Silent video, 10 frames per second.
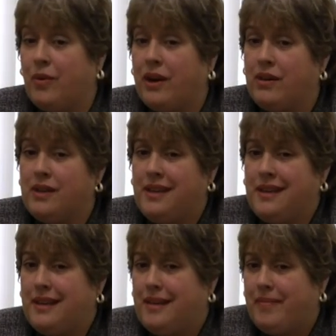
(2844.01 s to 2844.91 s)
well,
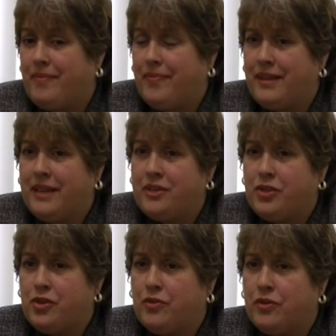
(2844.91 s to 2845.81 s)
it's
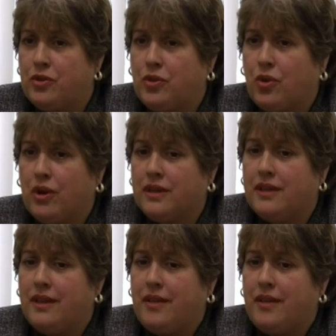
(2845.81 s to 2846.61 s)
juvenile court.